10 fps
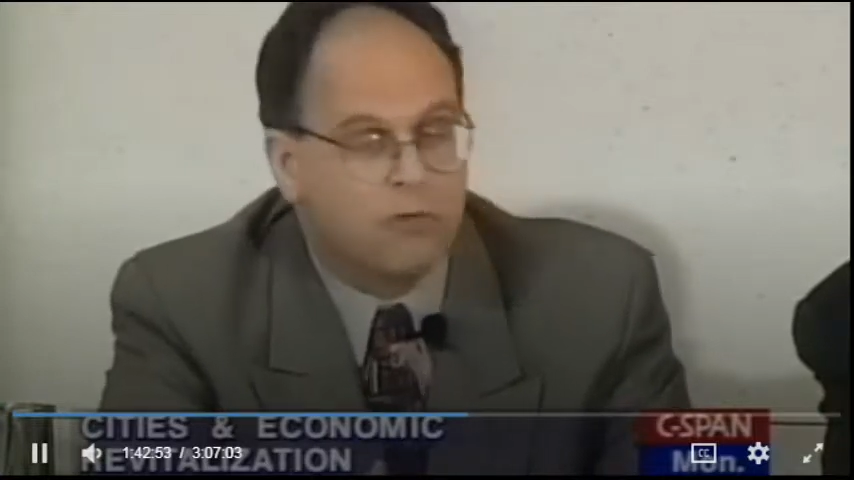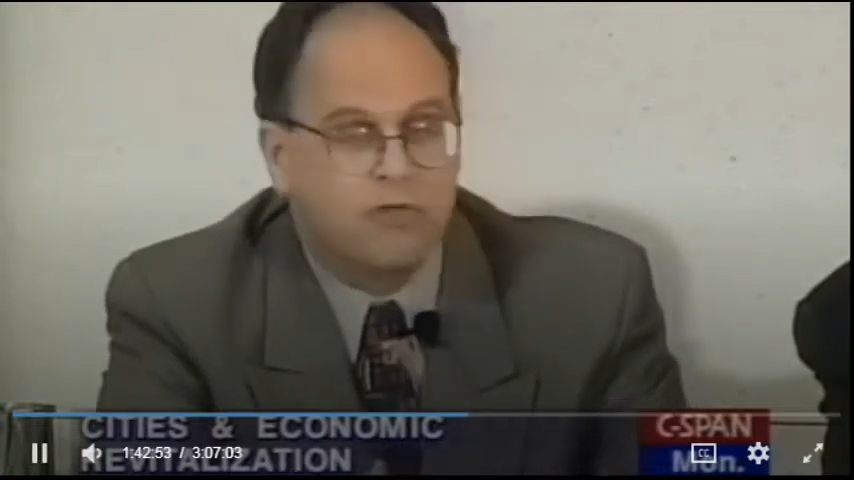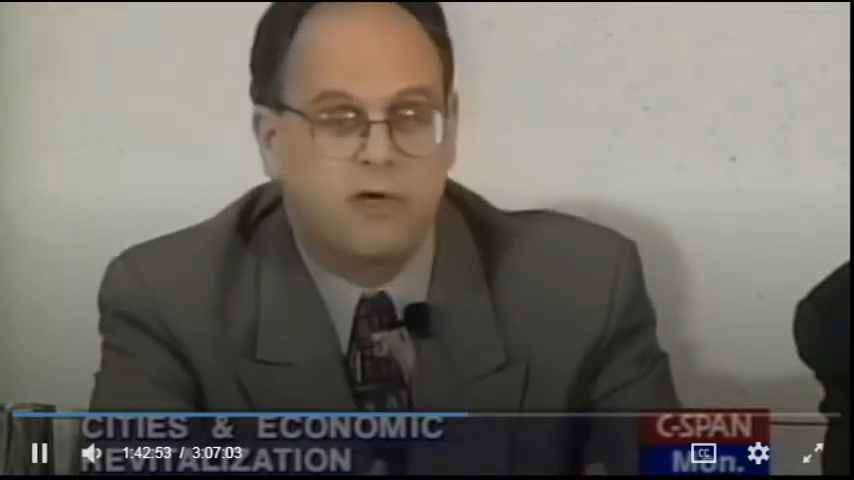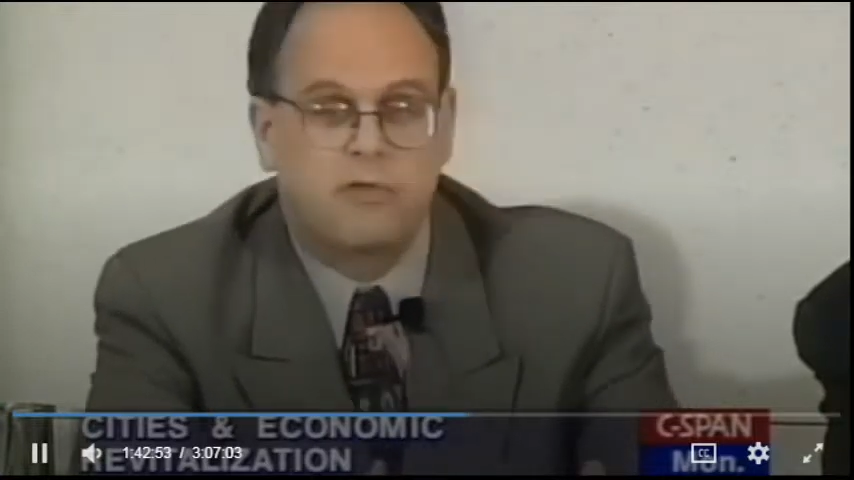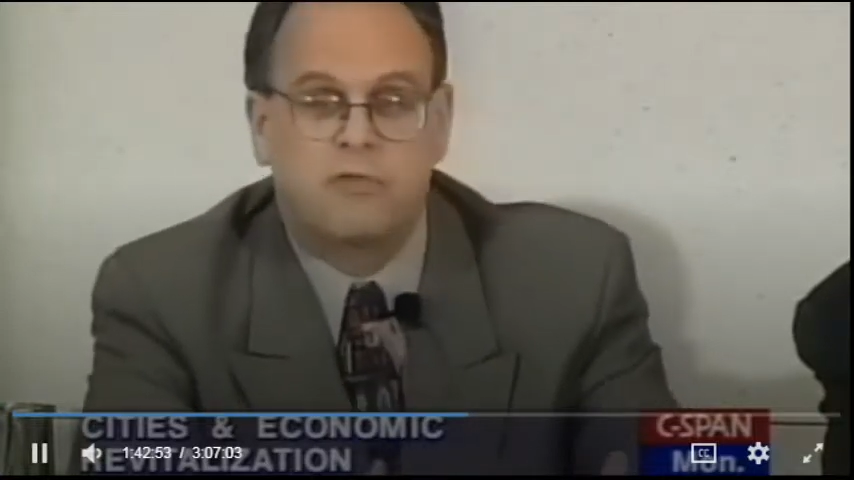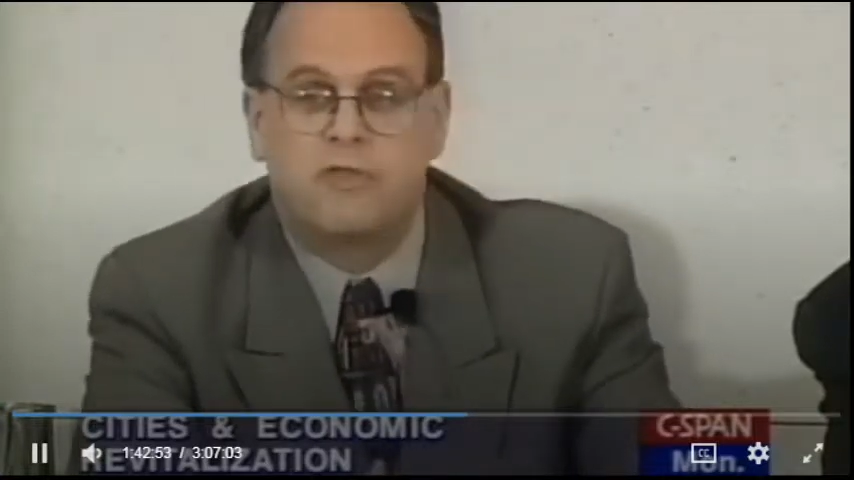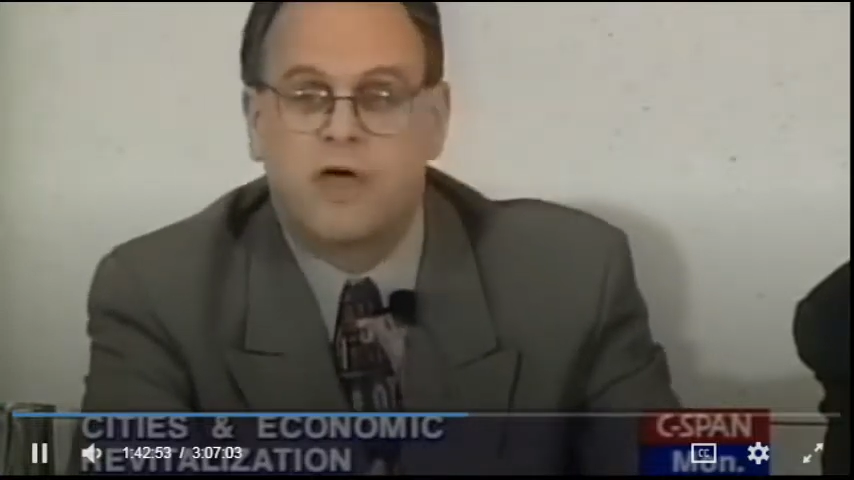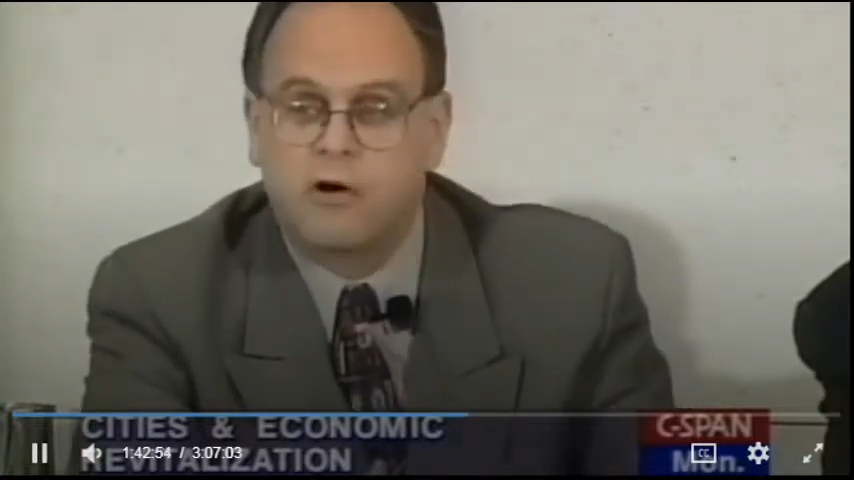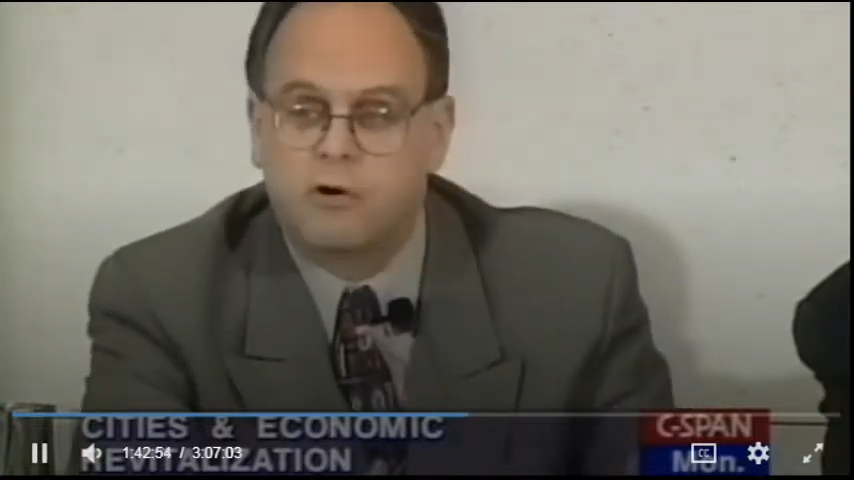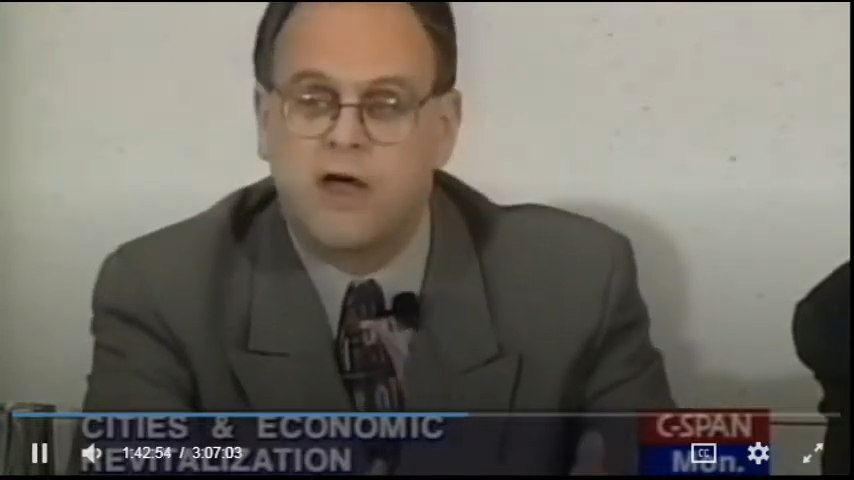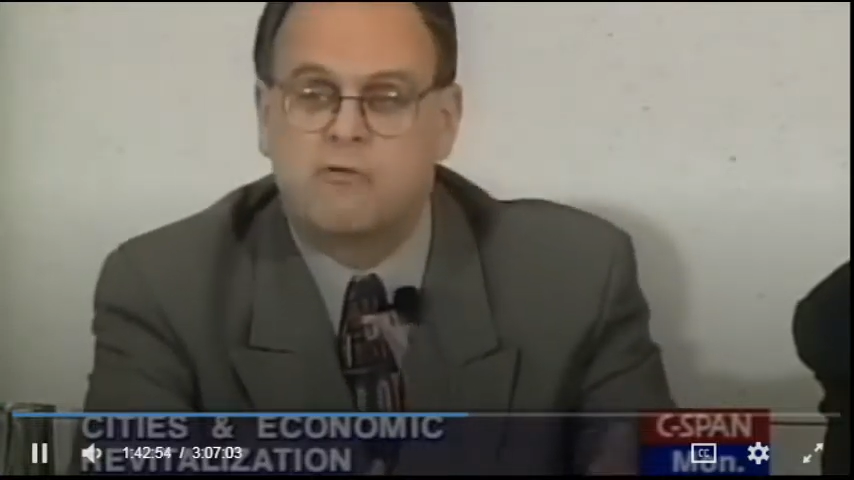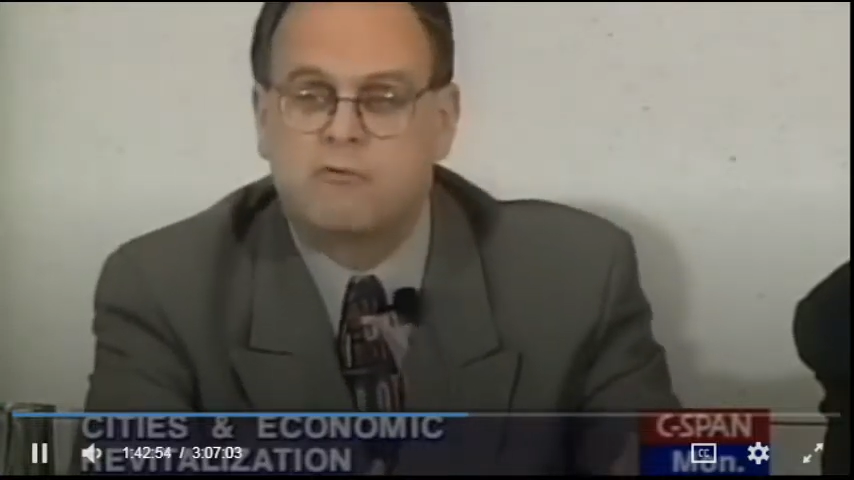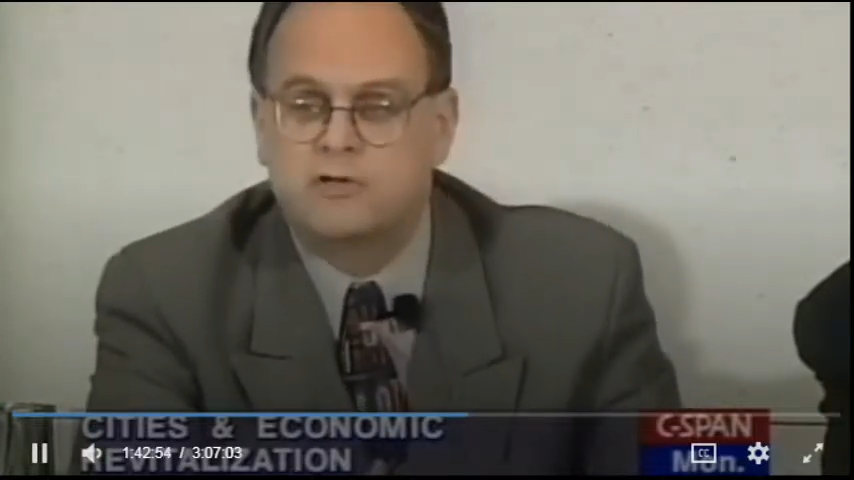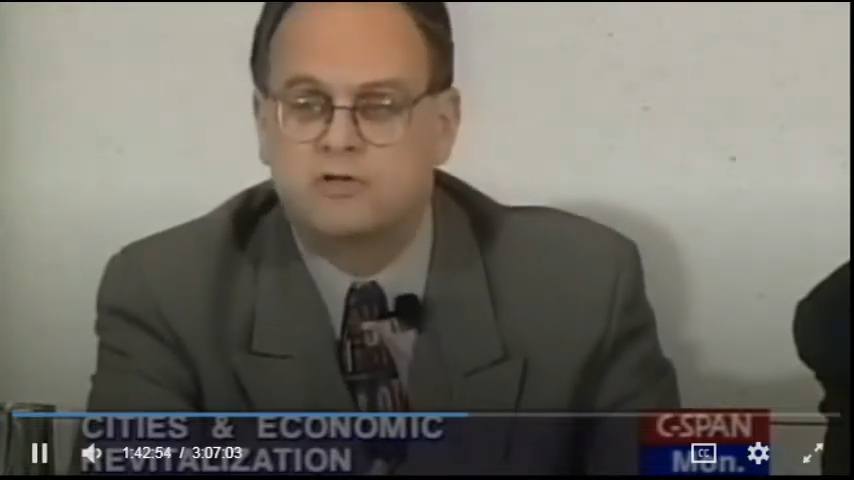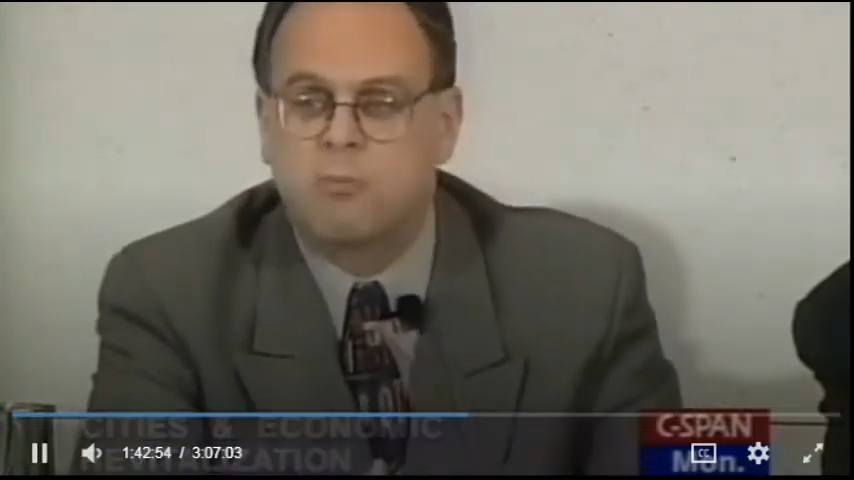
You think that they're in that regional